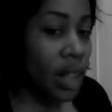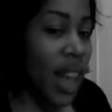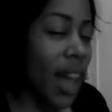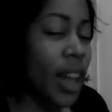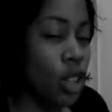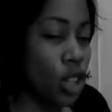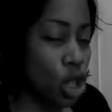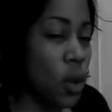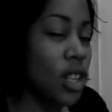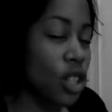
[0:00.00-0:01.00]
that
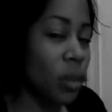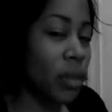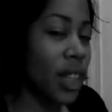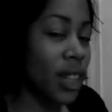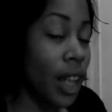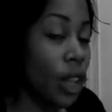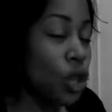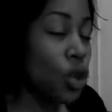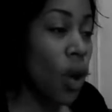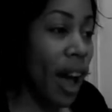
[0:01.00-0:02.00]
industry is something that
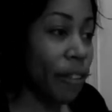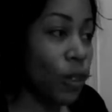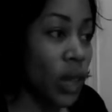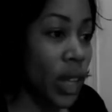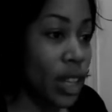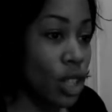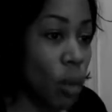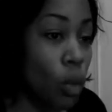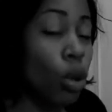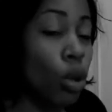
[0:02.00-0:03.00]
you have to take
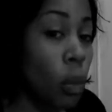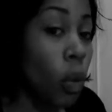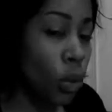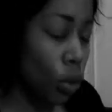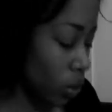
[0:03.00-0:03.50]
some quotable